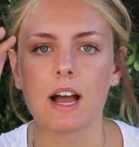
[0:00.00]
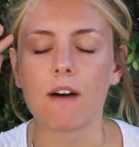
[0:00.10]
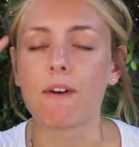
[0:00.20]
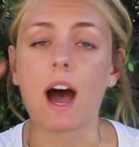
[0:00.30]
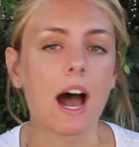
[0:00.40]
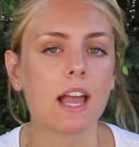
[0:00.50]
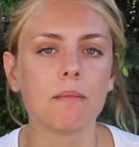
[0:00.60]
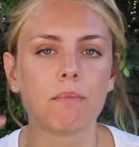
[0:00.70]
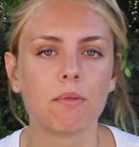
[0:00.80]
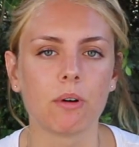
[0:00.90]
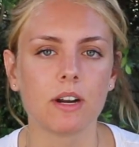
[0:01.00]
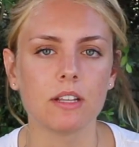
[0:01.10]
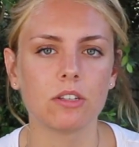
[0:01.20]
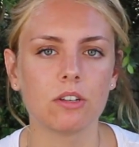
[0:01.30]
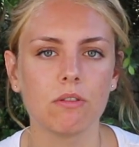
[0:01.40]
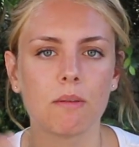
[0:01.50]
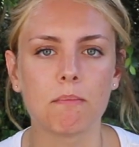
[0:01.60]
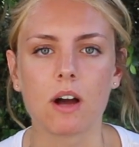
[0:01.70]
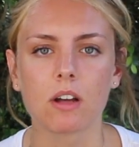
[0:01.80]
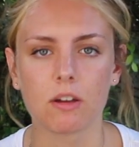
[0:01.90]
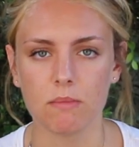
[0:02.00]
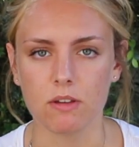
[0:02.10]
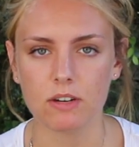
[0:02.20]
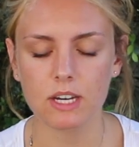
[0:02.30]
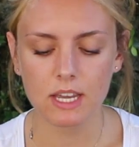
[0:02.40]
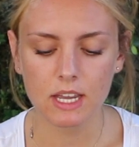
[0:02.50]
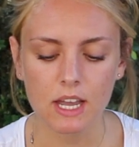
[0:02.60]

of high importance to the monk community.